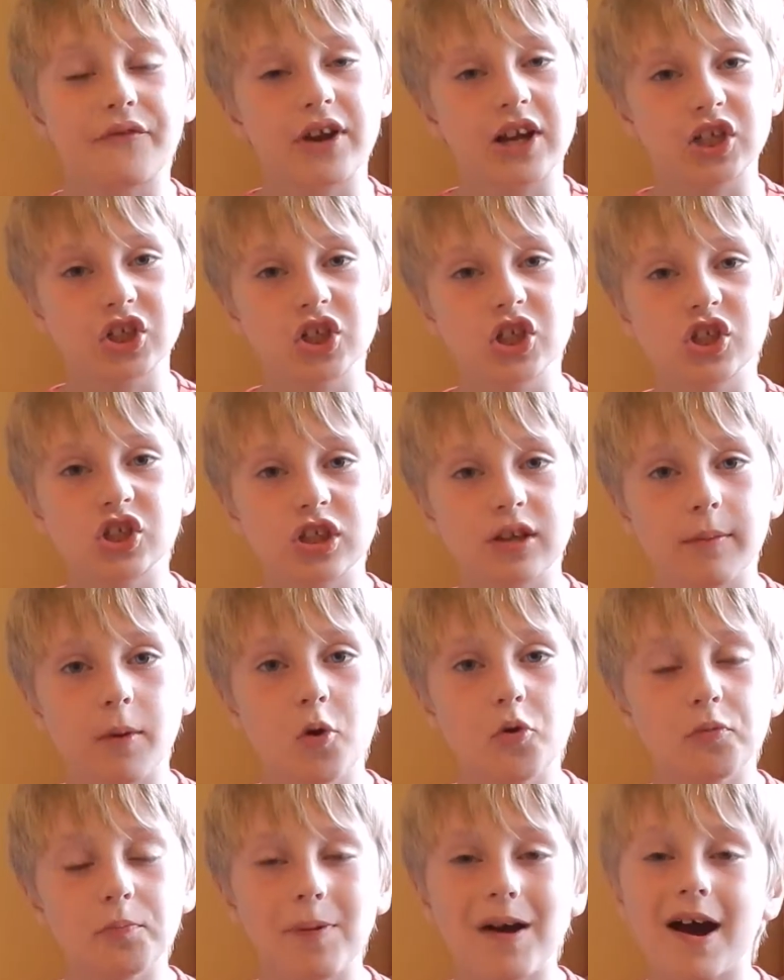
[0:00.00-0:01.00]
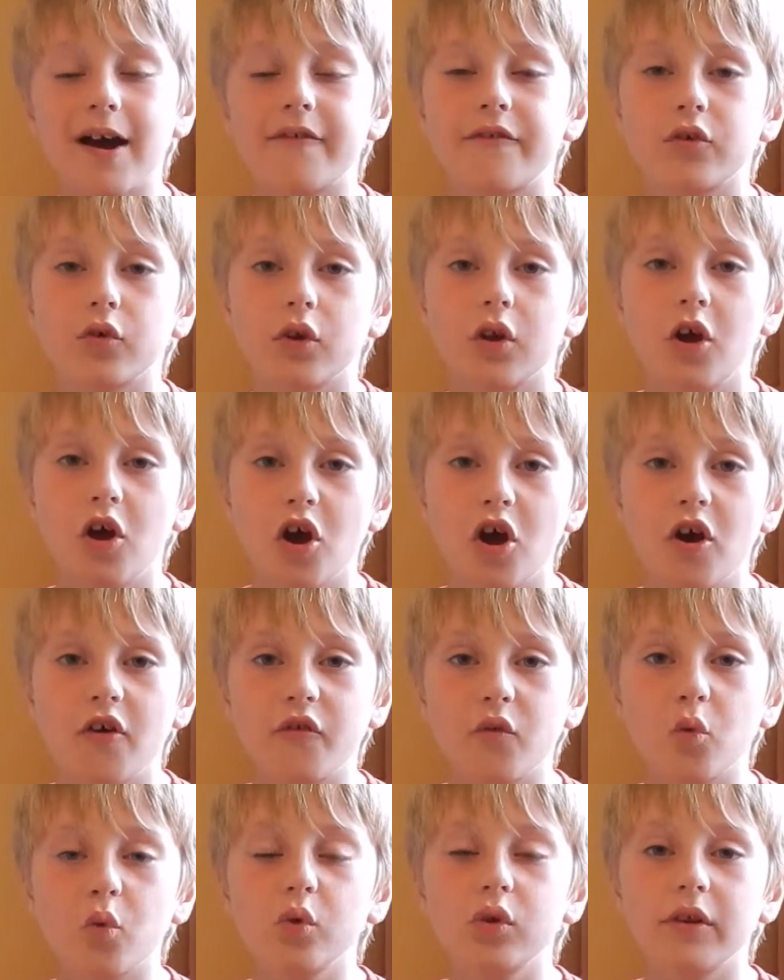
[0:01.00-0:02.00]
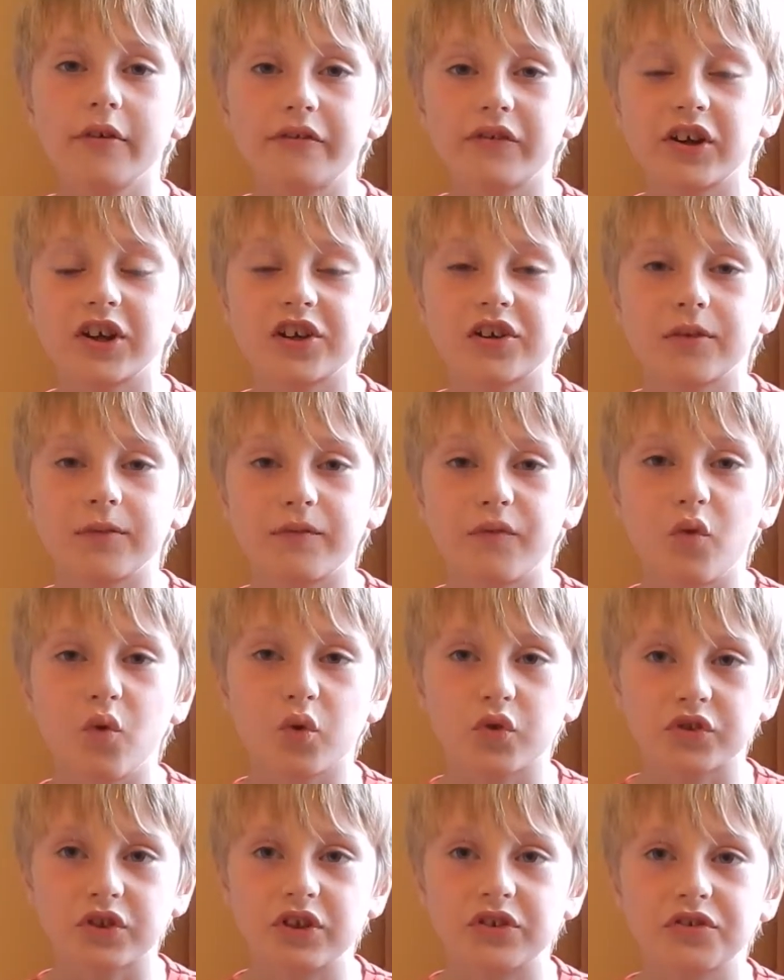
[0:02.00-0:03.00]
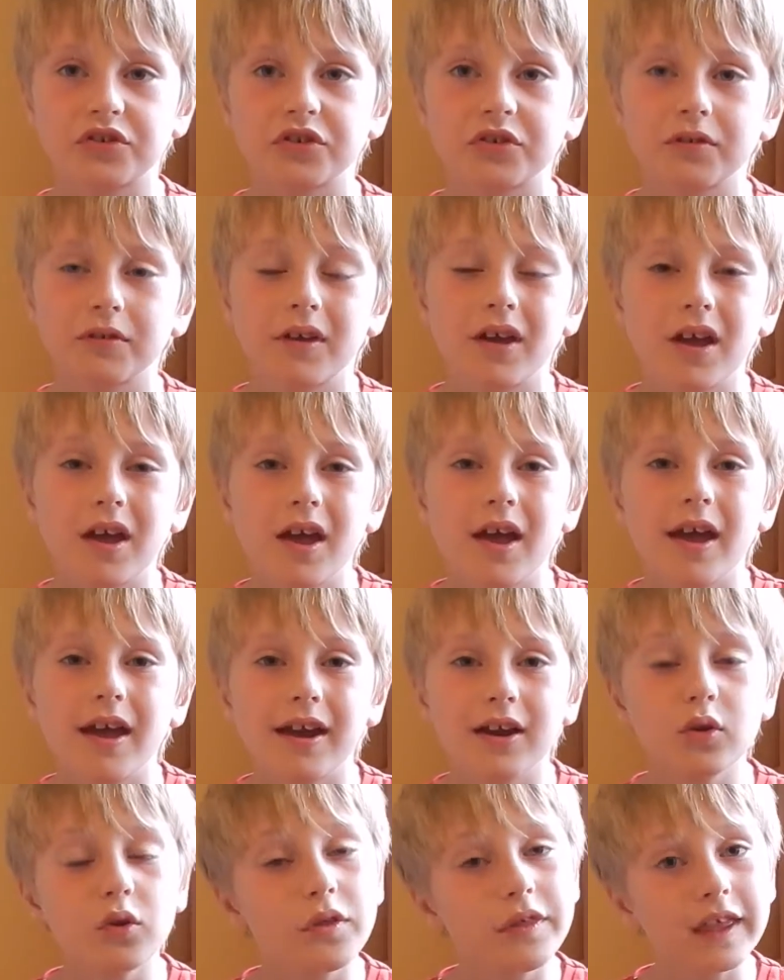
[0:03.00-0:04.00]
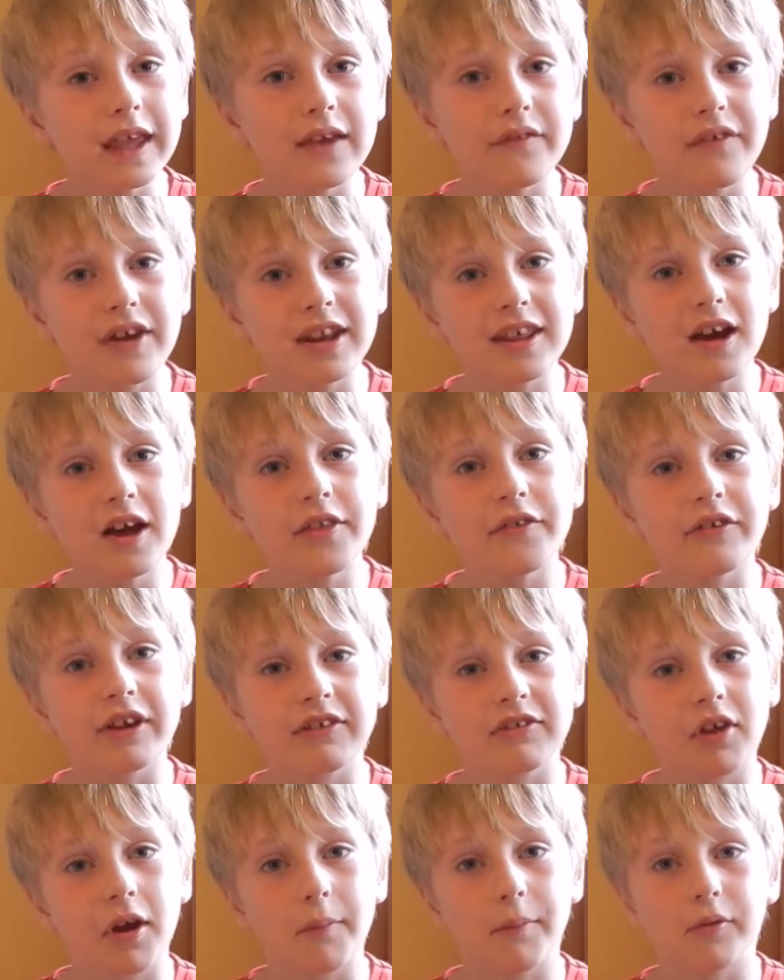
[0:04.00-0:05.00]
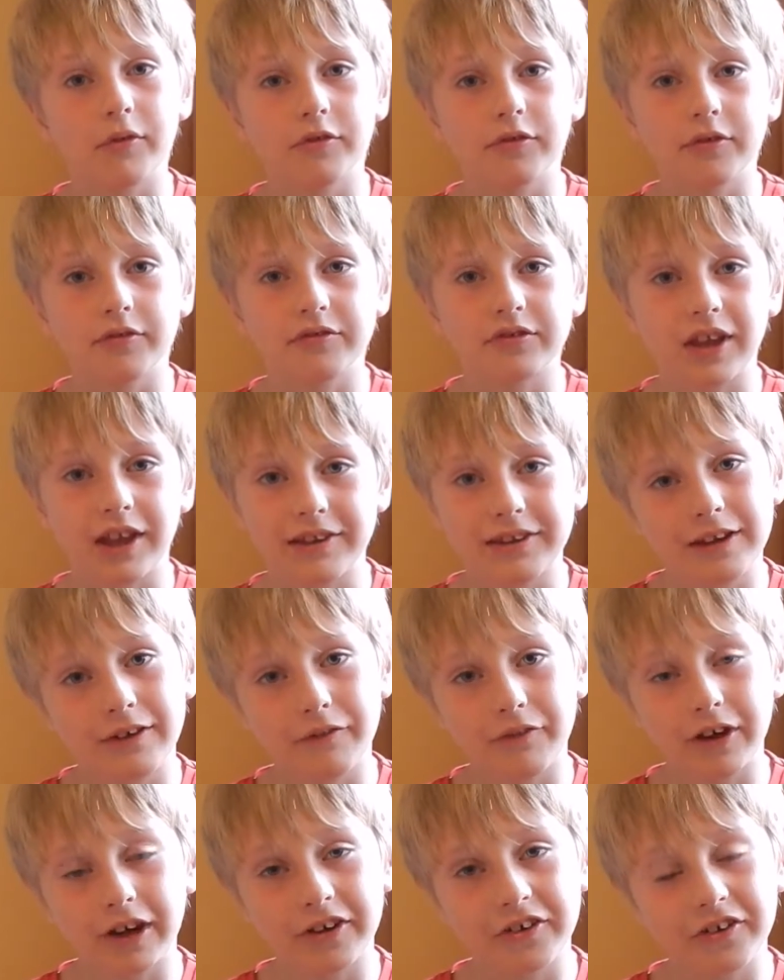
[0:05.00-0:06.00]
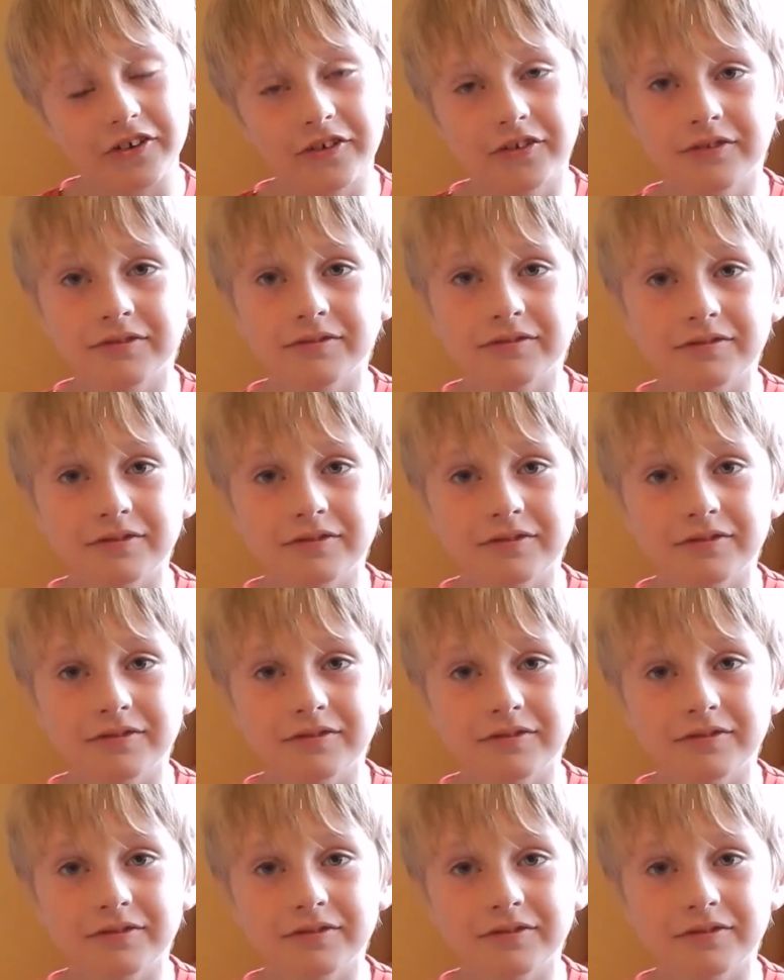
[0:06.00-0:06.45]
friction is the most powerful of all the friction forces. Can you think of any other examples of static friction?